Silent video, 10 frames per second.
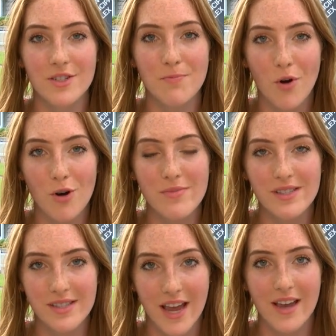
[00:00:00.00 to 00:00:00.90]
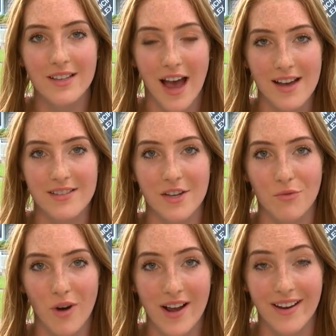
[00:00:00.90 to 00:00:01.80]
department saying has in
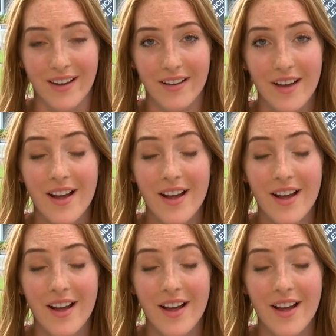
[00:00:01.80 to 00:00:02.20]
writing